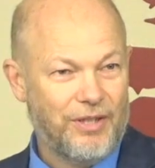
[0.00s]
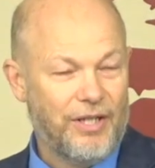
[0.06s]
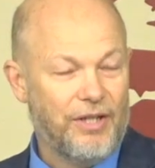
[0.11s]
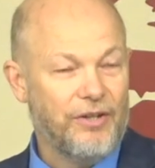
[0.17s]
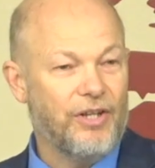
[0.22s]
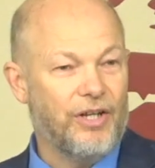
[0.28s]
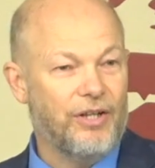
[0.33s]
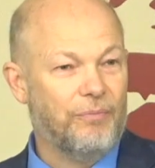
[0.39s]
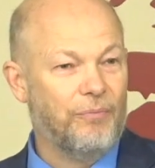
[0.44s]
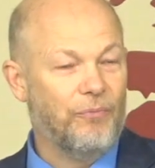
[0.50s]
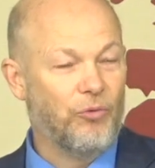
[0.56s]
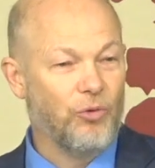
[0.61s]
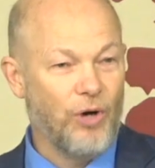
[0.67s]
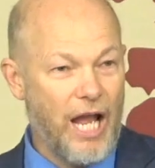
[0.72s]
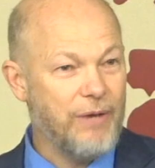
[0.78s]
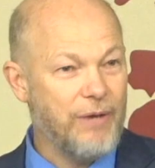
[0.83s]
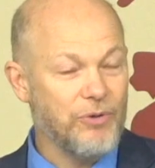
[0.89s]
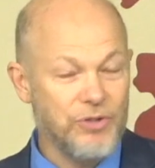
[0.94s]
The
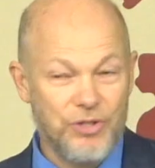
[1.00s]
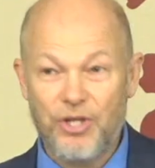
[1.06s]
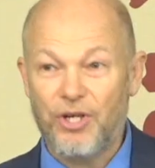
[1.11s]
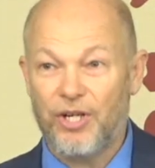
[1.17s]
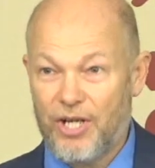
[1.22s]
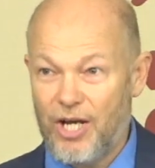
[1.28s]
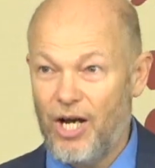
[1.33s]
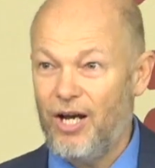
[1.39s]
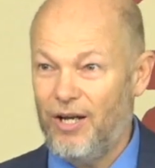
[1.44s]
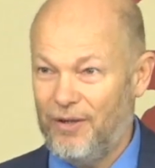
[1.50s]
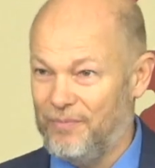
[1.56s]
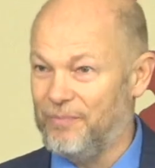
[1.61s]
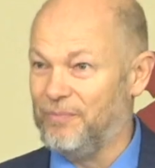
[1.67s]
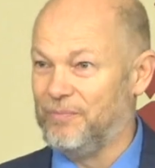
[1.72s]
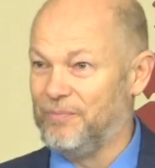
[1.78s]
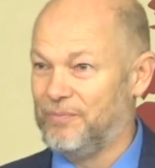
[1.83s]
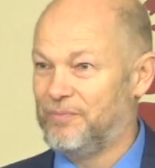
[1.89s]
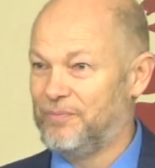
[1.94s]
rain was going to
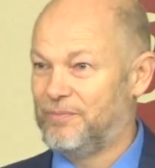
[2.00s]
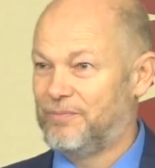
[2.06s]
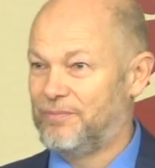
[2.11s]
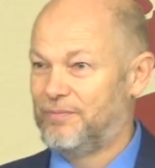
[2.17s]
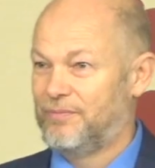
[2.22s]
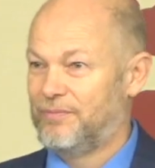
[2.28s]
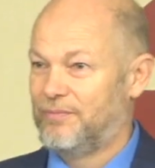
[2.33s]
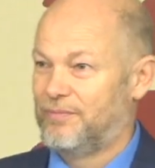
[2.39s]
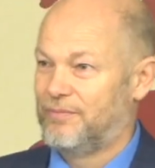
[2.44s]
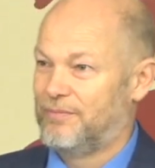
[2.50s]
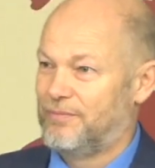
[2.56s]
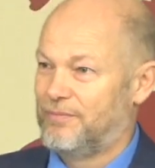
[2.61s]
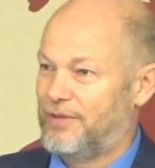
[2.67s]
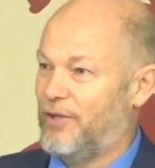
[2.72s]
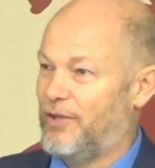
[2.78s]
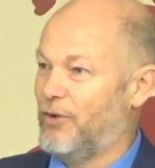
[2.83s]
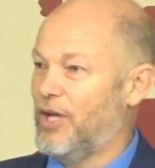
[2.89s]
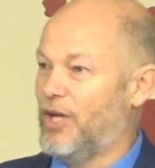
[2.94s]
come.
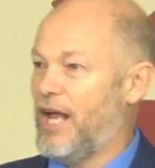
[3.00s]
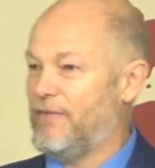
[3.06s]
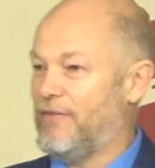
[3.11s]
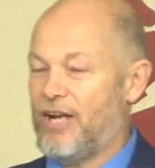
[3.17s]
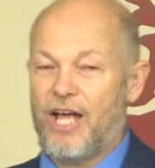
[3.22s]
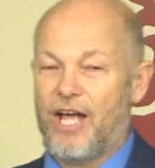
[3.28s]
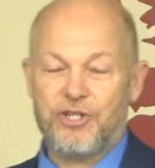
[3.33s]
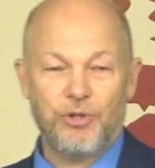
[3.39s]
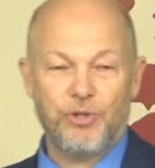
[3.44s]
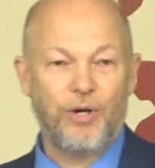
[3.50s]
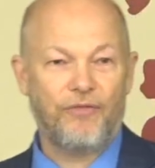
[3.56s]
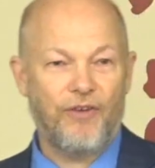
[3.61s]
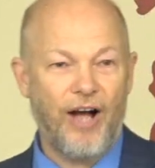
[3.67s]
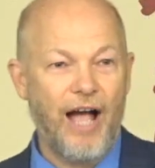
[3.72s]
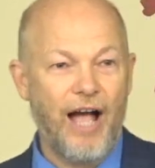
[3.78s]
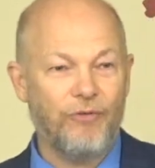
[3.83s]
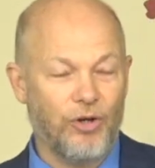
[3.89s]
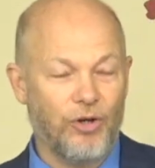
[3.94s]
They were going to have a national
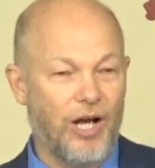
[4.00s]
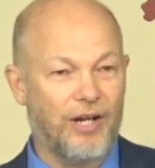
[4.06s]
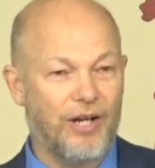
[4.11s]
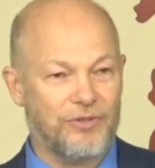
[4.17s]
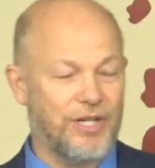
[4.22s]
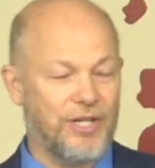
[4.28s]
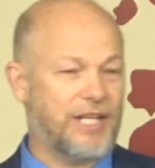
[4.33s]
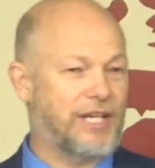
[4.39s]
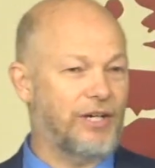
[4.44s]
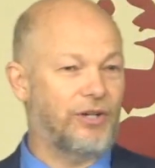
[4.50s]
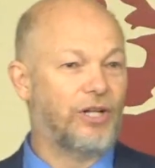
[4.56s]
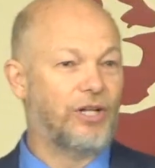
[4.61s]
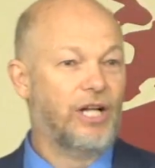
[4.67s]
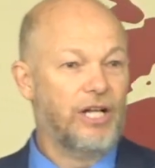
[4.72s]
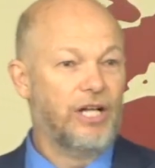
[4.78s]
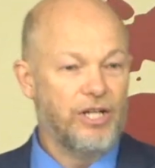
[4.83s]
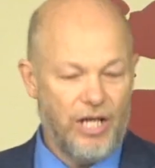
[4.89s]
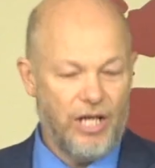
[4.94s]
revival. God was going to kill
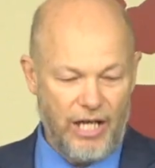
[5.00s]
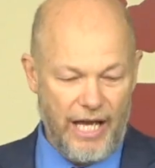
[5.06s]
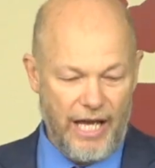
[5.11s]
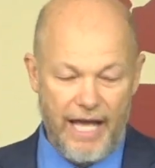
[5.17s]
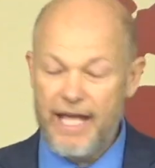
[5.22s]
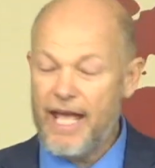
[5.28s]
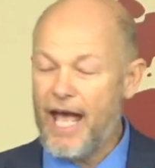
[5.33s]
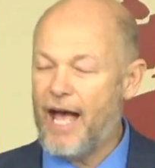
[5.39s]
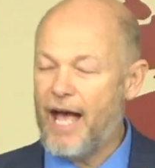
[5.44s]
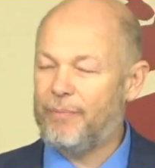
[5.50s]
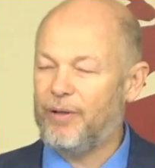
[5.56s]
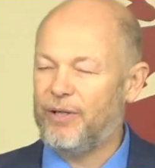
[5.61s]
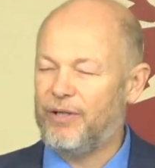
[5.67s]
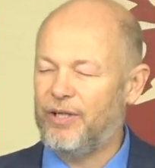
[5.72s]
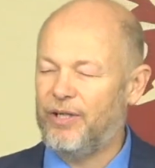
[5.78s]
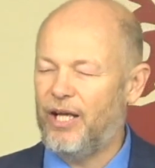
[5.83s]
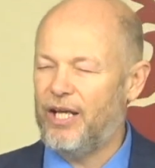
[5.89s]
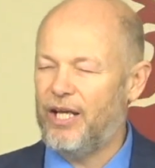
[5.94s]
Ahab
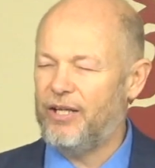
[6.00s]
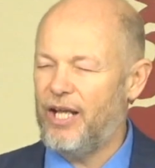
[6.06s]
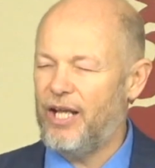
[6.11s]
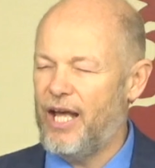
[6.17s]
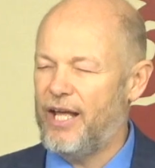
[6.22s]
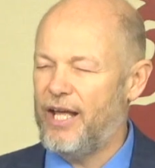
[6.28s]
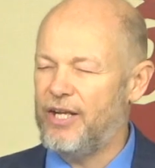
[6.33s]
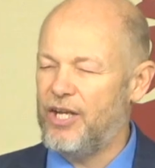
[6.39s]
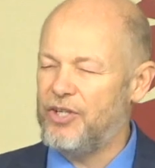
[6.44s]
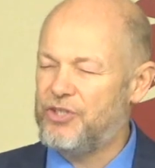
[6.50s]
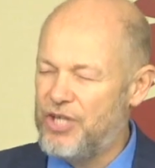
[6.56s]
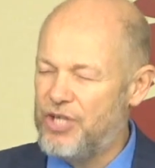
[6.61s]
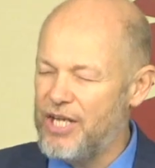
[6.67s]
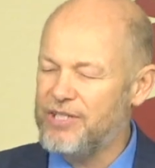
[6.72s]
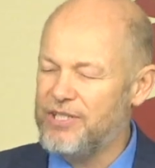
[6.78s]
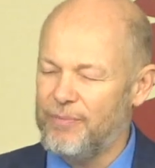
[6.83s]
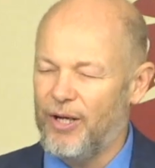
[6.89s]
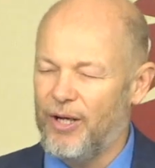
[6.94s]
and
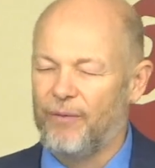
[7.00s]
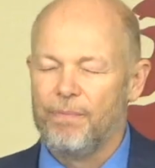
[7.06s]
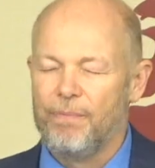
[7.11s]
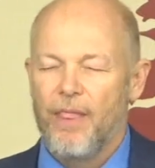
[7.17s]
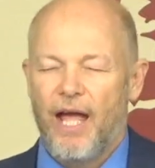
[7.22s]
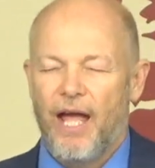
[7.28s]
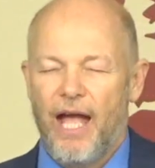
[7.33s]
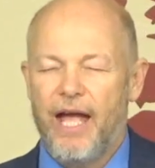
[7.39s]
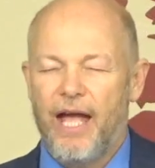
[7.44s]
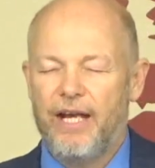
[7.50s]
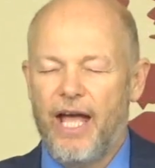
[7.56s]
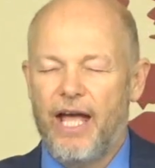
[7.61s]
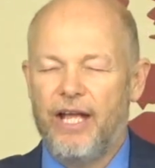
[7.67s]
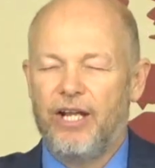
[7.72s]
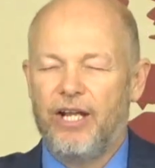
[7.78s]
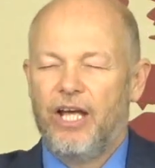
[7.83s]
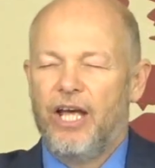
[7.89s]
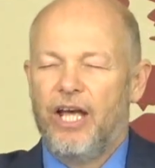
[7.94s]
Jezebel.
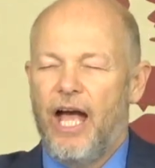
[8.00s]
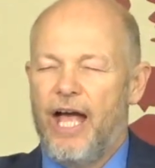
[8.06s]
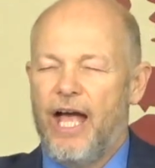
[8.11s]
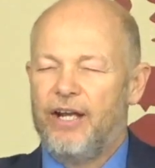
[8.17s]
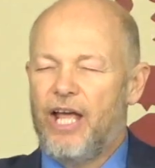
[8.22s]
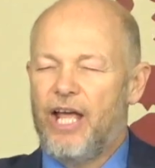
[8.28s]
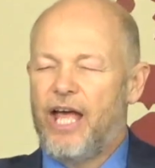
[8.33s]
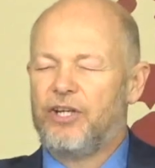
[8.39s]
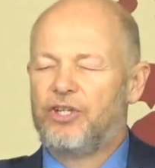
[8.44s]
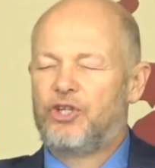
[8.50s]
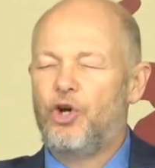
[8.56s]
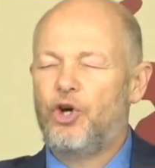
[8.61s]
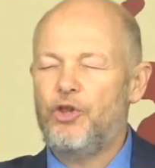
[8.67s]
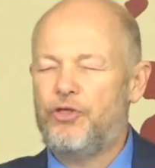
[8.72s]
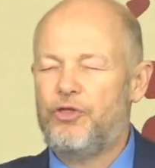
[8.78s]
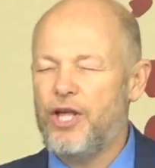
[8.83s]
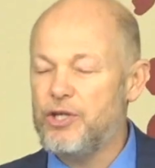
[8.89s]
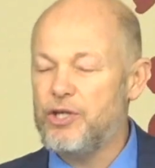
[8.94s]
And
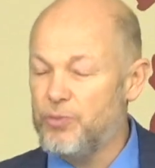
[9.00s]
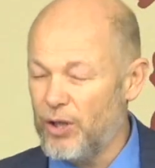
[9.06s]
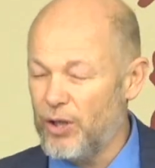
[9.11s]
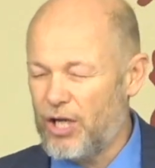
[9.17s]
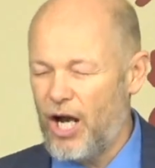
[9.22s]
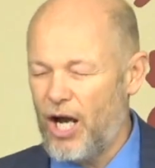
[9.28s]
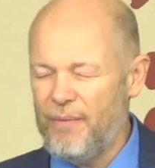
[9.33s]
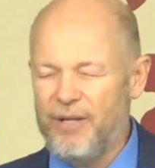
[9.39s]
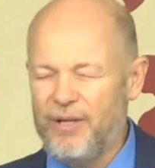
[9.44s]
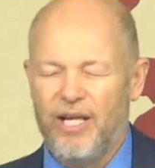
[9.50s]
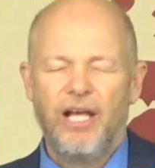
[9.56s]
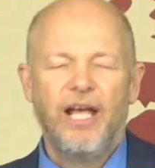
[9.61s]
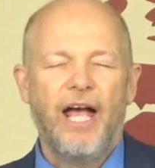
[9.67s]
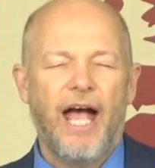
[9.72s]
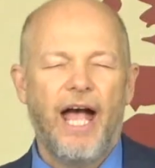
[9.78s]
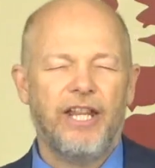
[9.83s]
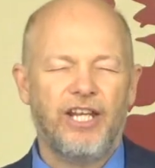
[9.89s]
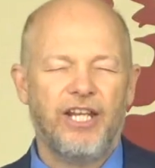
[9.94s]
good things were coming.
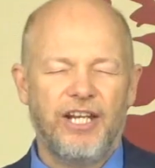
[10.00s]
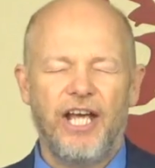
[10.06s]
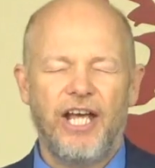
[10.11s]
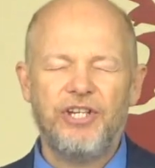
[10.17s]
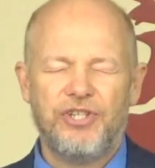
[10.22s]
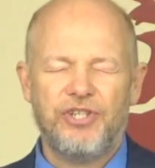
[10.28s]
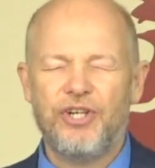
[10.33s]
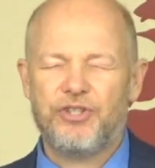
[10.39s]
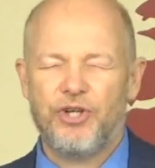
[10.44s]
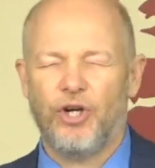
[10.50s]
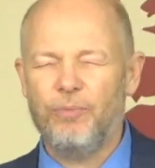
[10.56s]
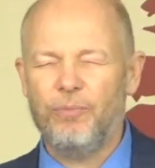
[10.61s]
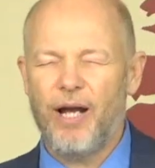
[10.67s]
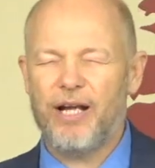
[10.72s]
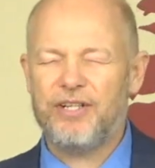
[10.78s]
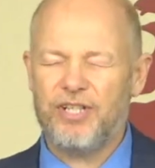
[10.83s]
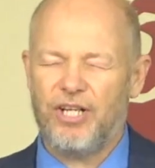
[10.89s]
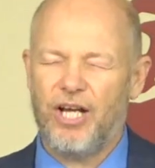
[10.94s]
And the nation turned
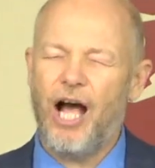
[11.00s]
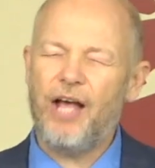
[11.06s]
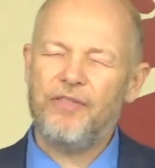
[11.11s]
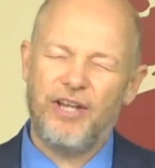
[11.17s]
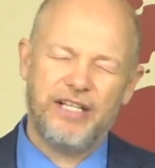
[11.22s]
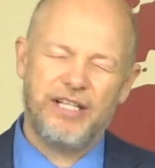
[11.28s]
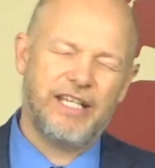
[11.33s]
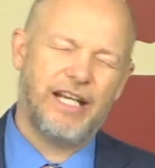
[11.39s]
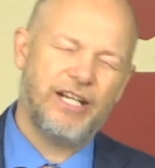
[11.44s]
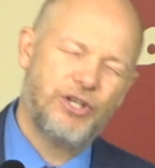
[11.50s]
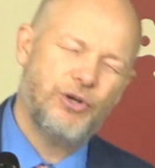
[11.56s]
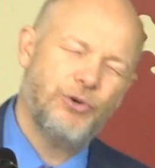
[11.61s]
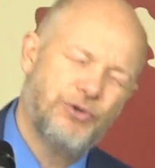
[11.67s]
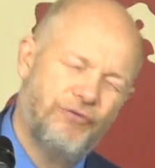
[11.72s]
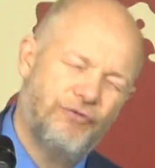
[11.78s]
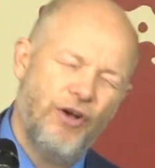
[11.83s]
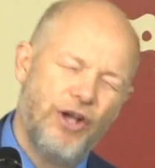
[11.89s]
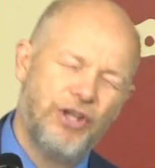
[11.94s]
back to God. They just had a
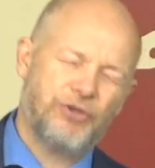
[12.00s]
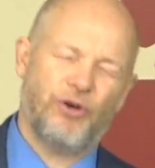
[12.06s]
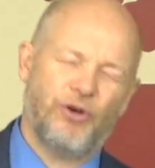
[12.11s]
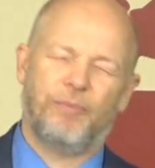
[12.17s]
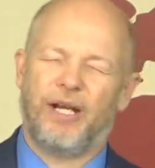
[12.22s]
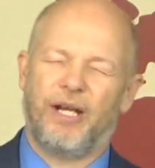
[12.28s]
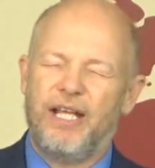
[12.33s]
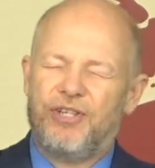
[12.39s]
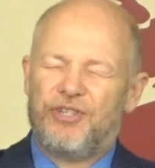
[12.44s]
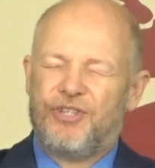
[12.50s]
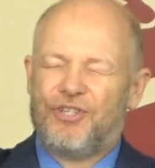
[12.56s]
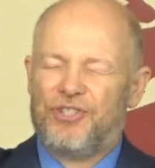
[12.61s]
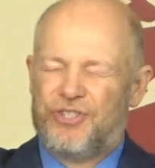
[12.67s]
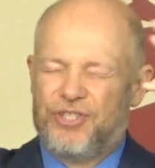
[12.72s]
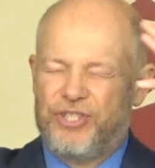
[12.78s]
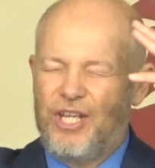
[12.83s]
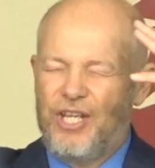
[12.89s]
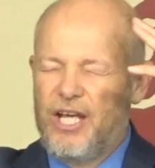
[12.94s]
huge victory. But
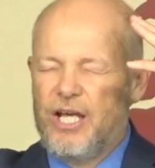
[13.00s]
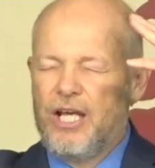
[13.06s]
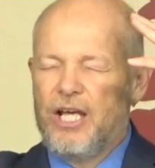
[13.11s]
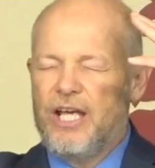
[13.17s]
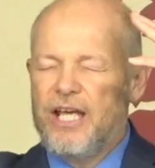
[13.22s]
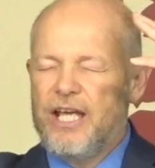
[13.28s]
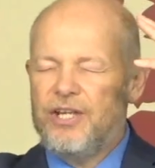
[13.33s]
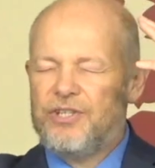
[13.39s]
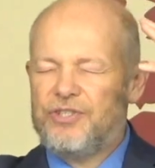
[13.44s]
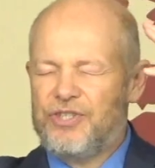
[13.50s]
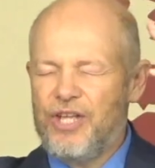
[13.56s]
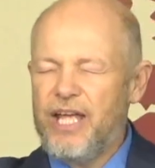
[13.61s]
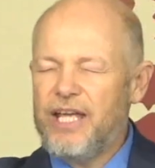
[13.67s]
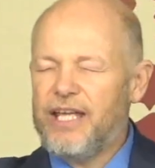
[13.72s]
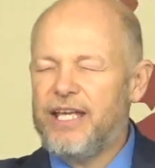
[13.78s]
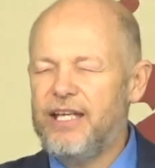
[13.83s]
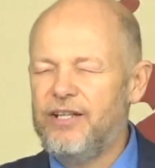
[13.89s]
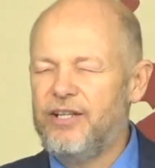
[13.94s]
he's
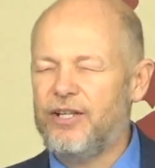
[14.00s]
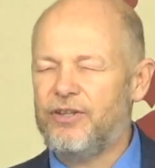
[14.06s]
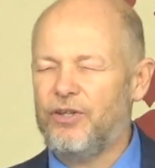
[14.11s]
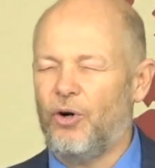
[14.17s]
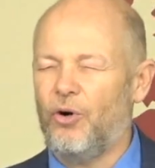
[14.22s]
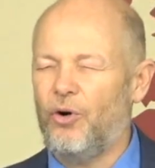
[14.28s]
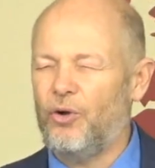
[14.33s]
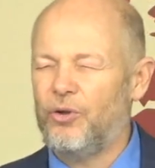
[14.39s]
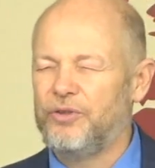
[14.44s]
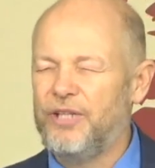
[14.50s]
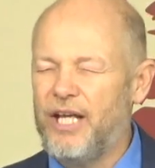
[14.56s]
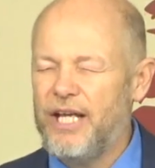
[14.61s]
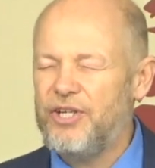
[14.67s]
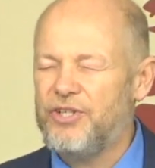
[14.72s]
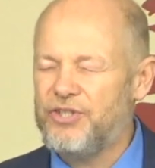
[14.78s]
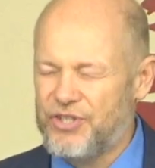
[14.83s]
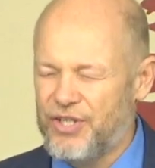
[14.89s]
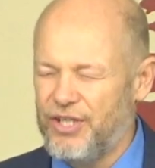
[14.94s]
thinking that the whole
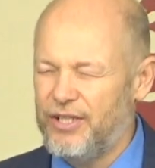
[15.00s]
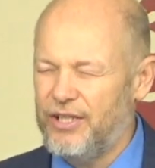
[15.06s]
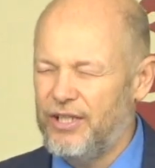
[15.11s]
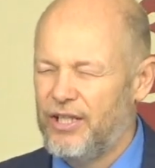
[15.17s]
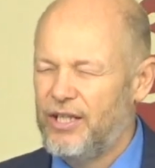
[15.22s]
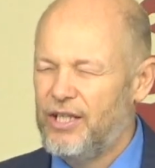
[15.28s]
nation